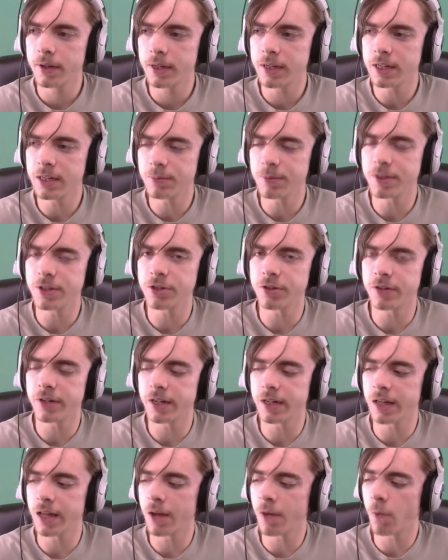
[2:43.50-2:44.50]
he's been
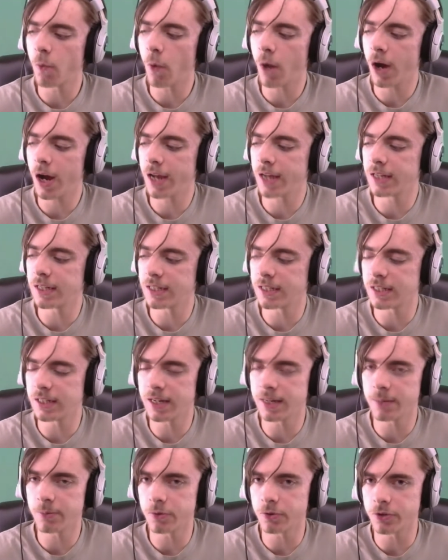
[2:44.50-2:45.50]
doing and why his
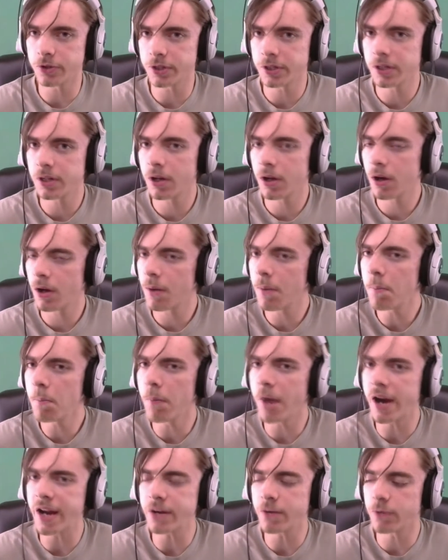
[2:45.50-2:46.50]
neighbors
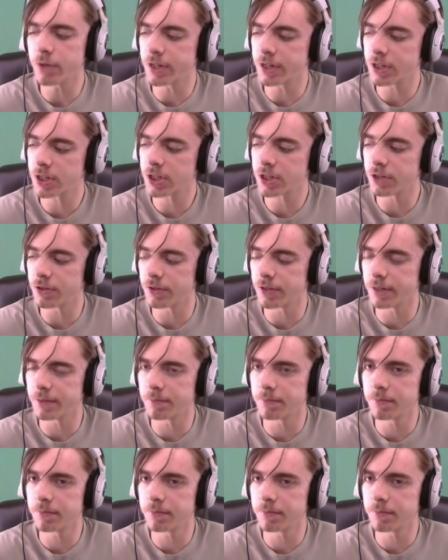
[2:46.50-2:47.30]
might want to sue him.